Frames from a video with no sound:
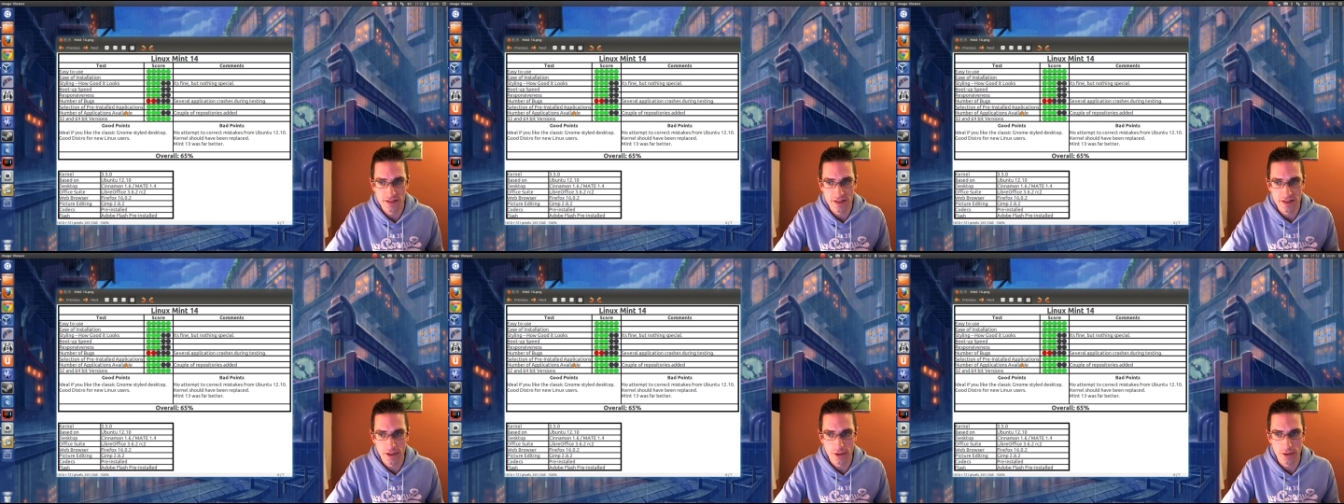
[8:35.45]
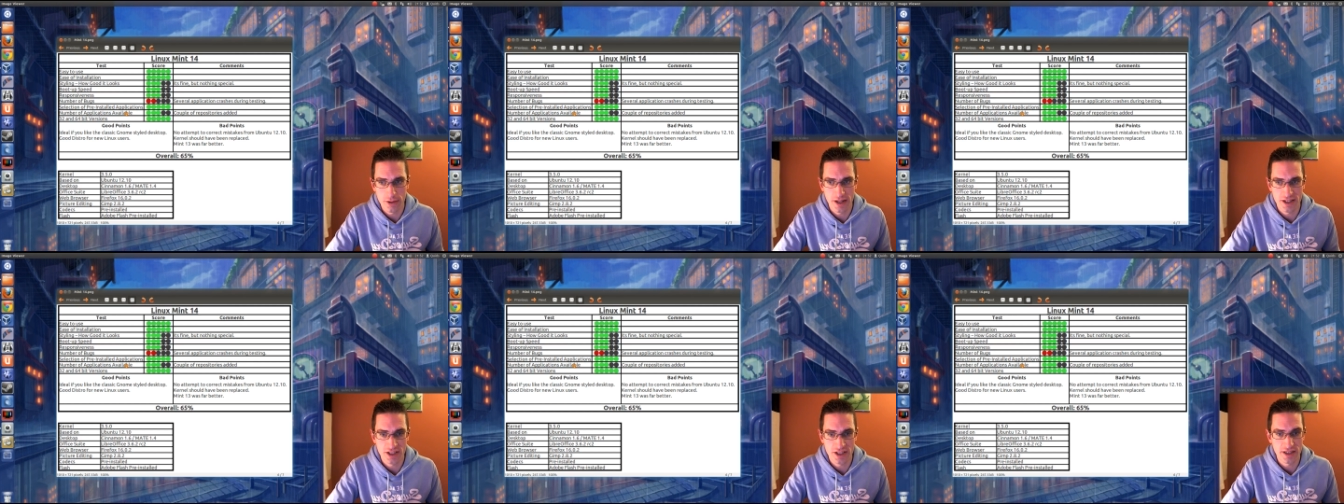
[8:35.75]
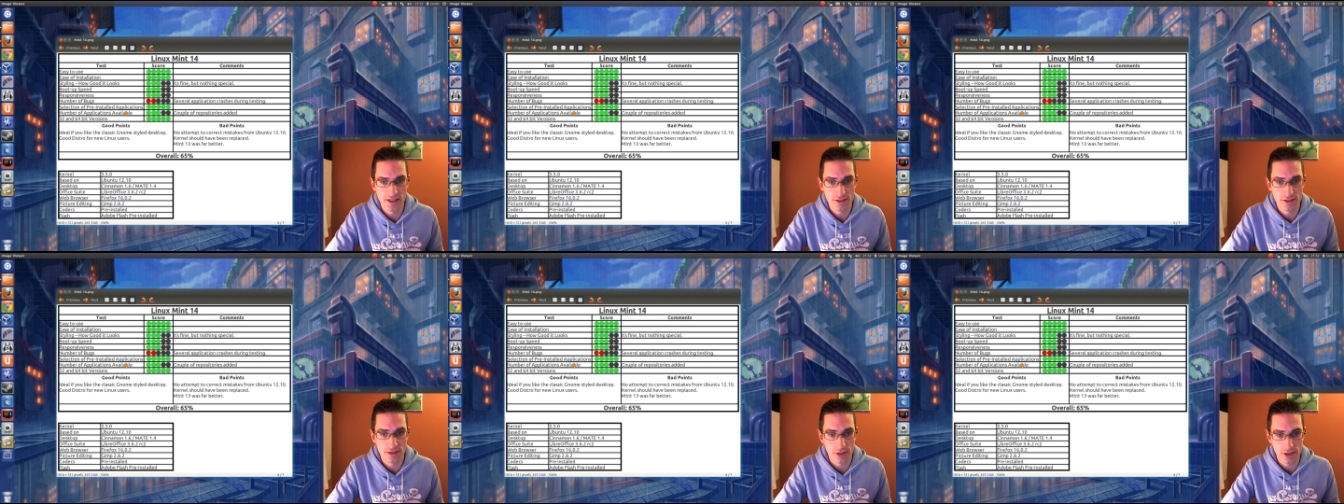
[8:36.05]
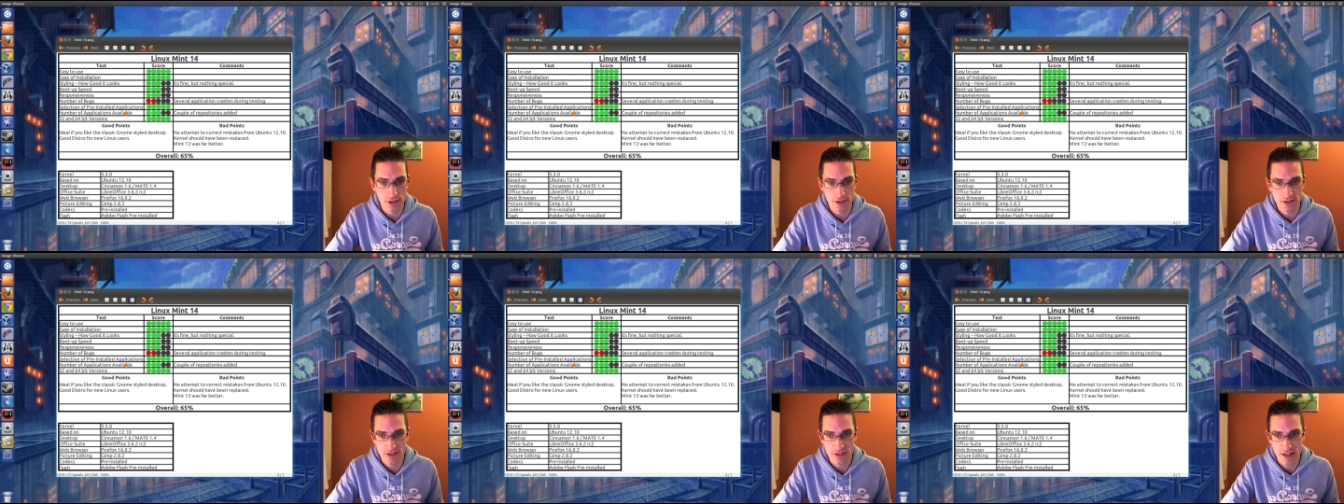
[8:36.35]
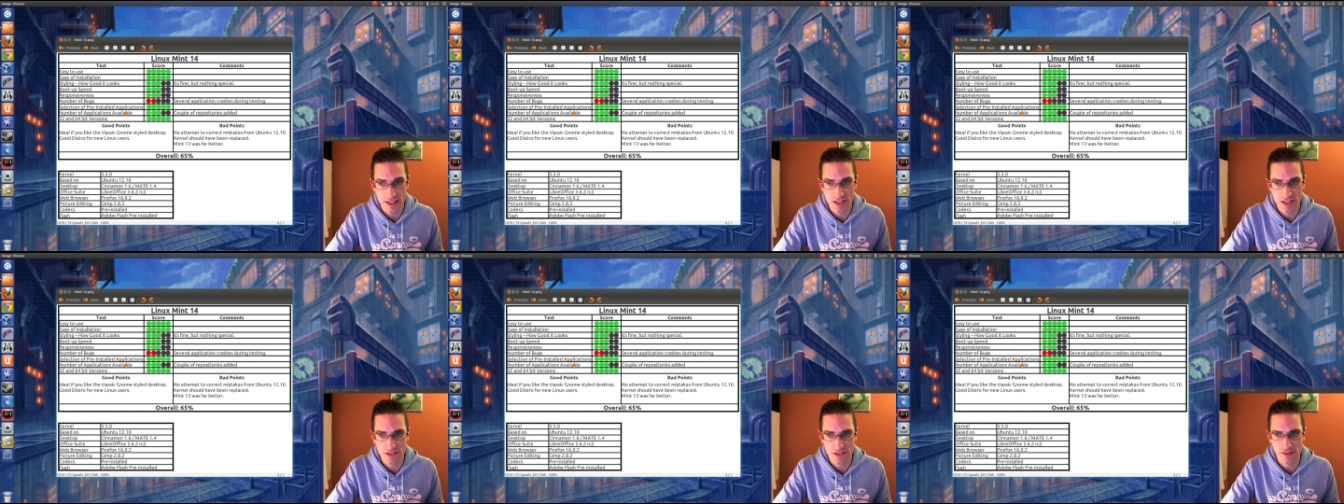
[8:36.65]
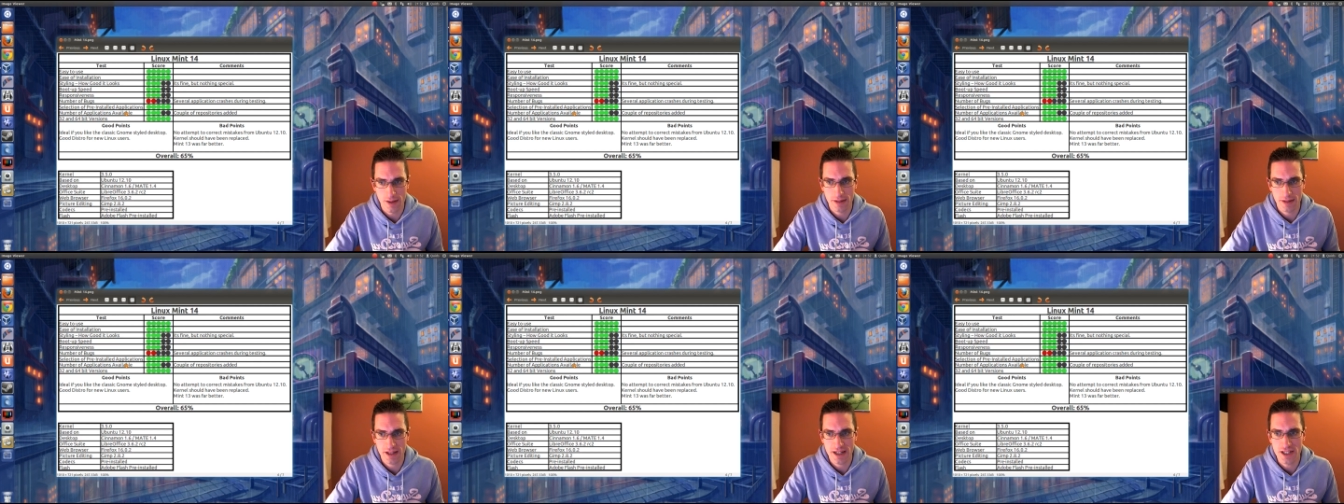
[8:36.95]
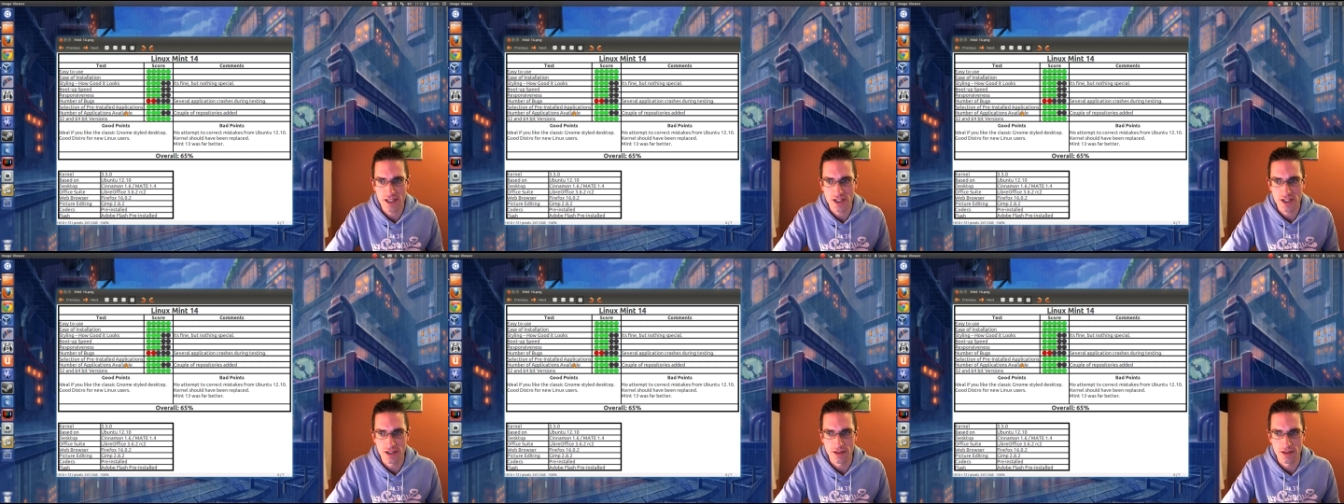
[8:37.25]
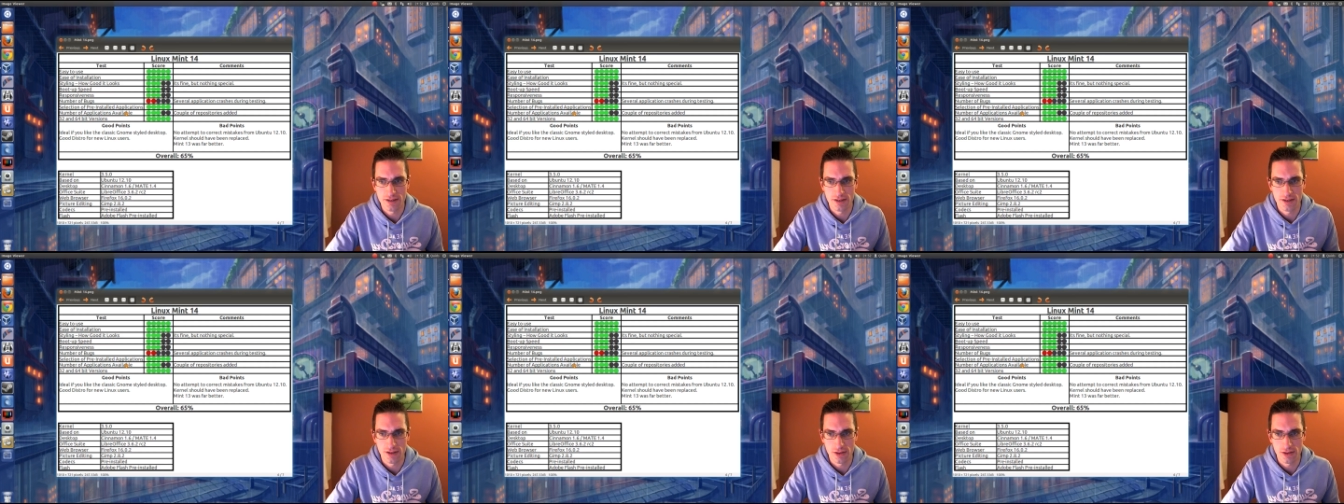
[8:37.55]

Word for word: so actually it's quite a good selection of applications.